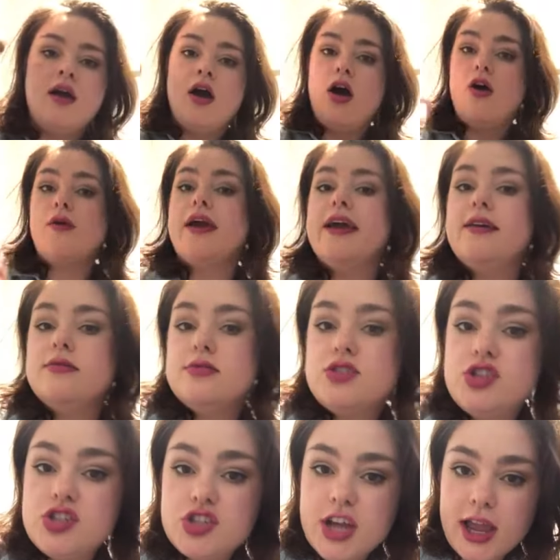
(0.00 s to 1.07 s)
Okay, was
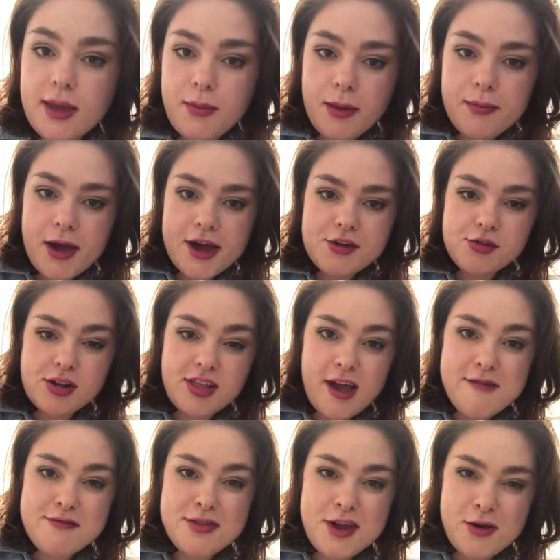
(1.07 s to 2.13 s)
just checking my battery
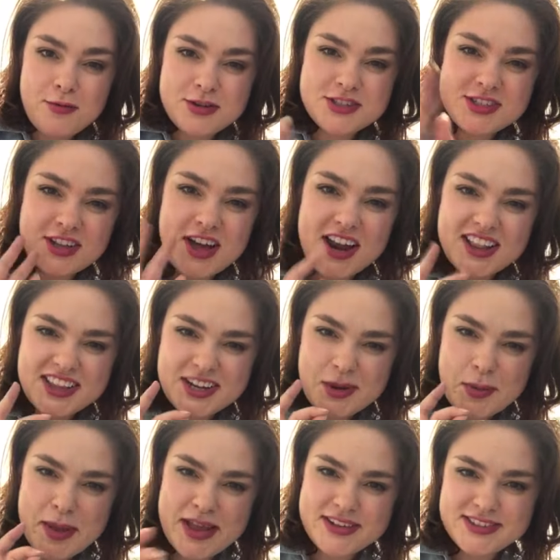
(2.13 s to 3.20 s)
life there. We still got a little
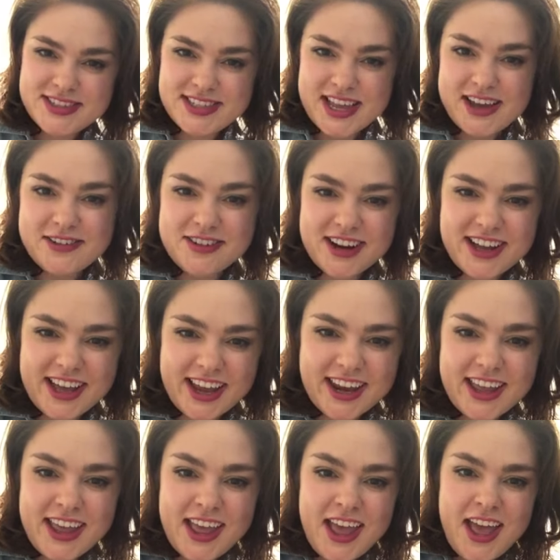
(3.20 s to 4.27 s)
bit, so we're good.
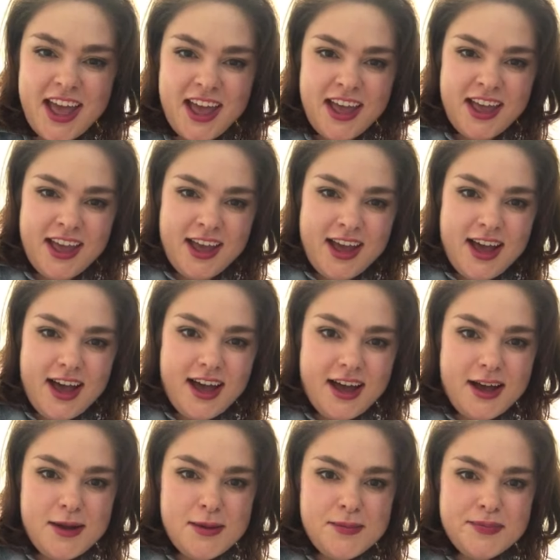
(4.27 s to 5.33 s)

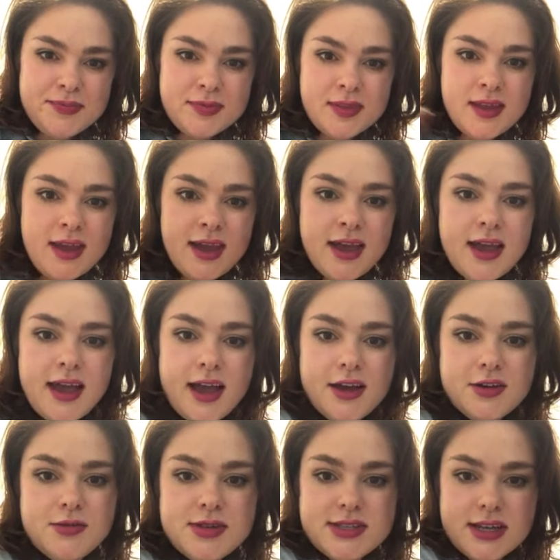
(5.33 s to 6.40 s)
How do
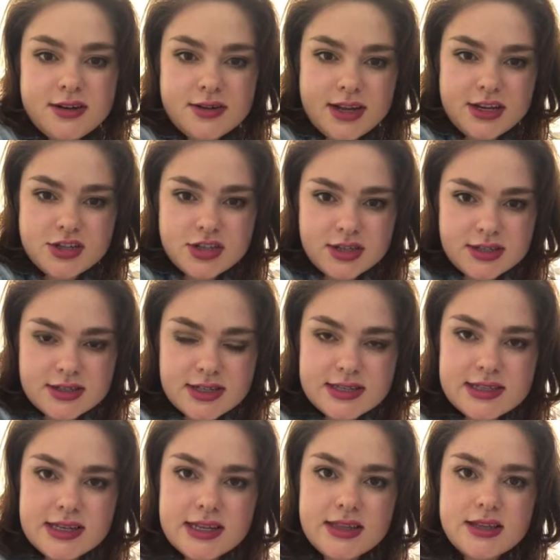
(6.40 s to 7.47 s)
we send donations? Is it
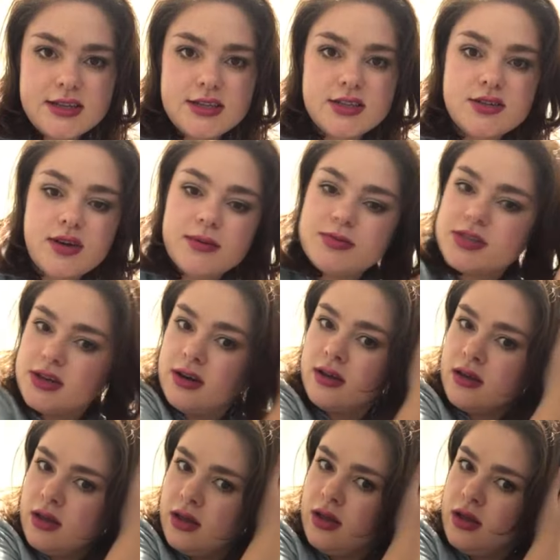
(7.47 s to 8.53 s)
in the description?
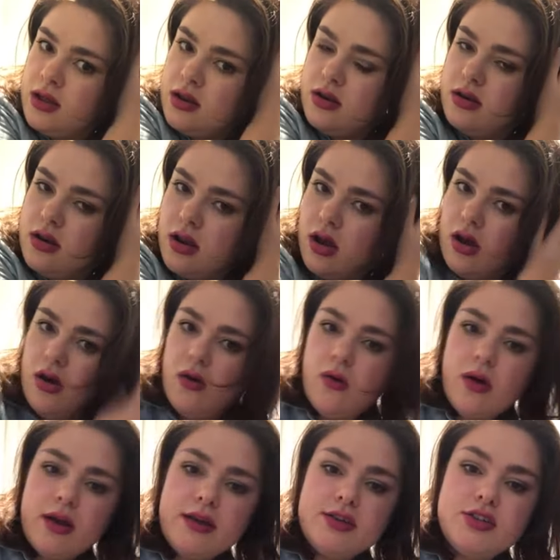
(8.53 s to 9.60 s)
No,
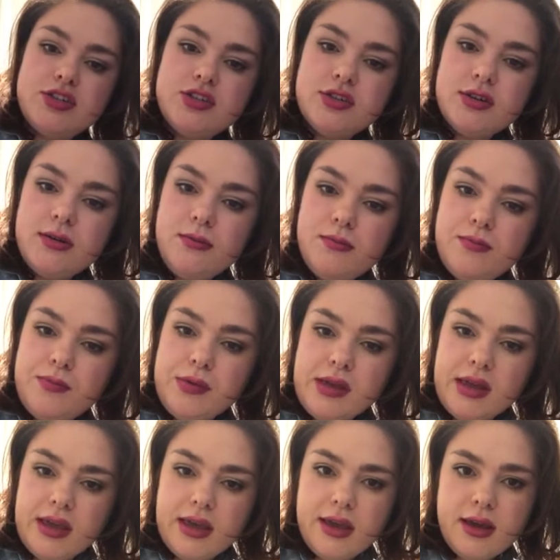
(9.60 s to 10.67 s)
it should
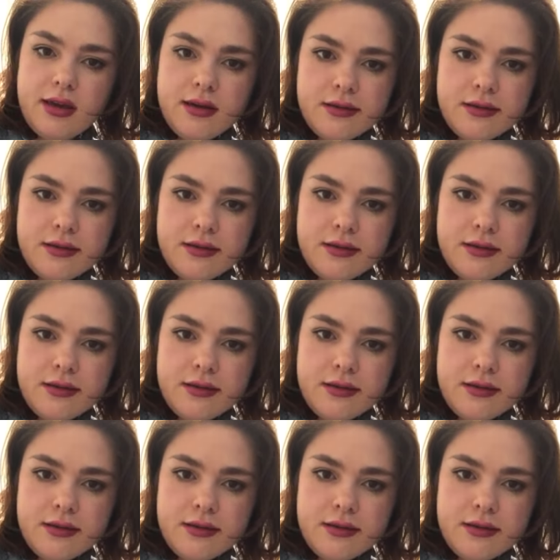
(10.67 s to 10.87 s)
be